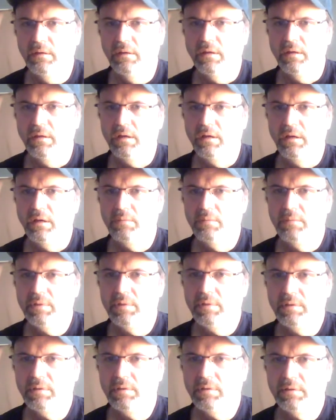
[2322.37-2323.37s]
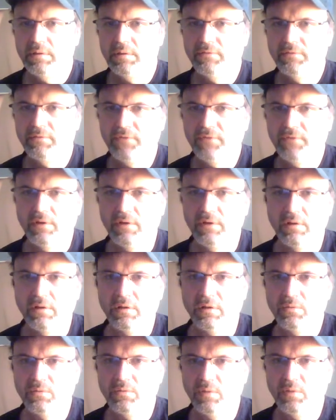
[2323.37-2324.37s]
Um, Phil,
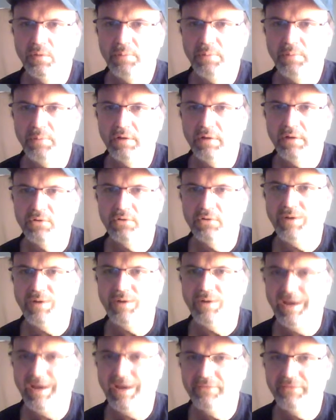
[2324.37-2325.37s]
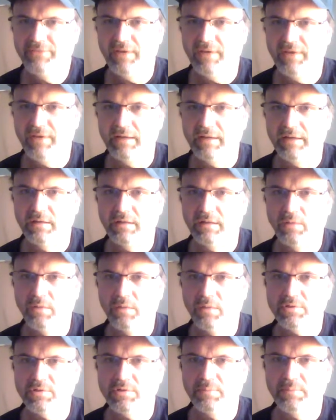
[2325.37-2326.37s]
what part do I find
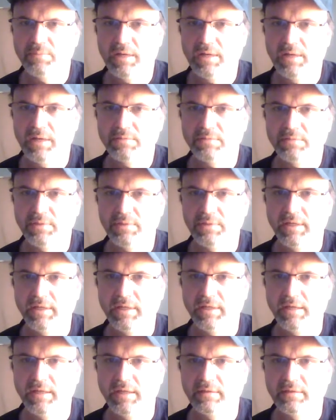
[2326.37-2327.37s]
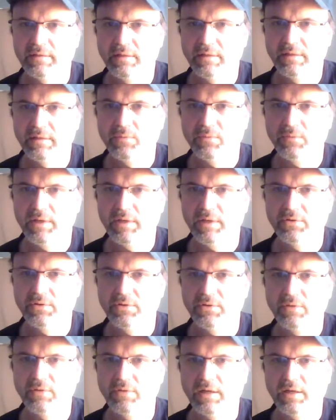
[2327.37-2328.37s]
almost impossible to get? And when I
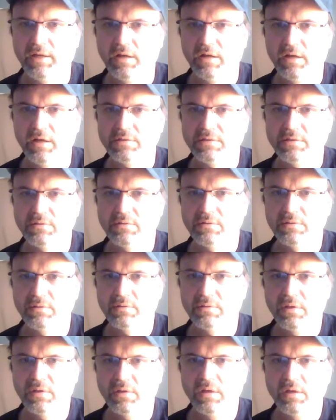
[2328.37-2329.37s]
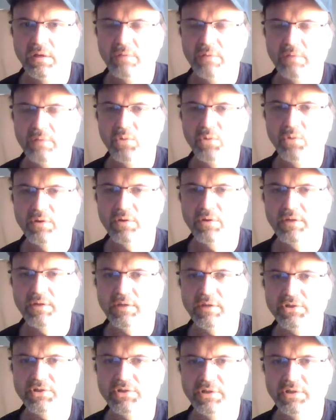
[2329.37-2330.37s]
do, they cost more than they
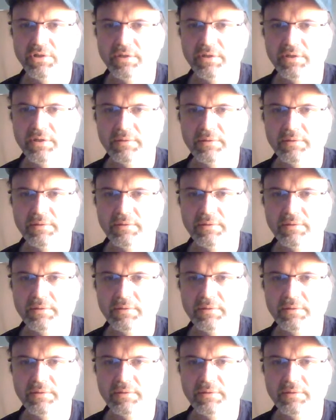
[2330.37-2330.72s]
should.